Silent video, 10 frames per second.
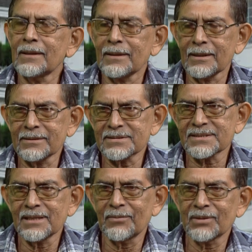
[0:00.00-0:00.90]
I like to
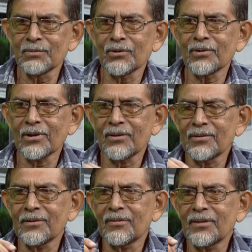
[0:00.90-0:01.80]
stay a bit more on
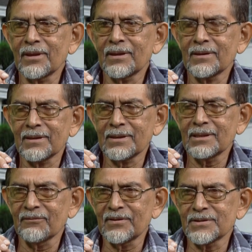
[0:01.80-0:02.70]
the
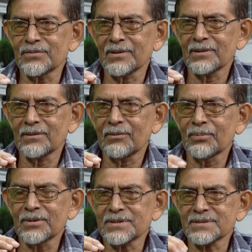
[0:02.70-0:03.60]
individual, the
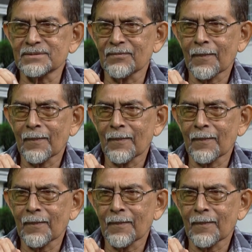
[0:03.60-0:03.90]
person.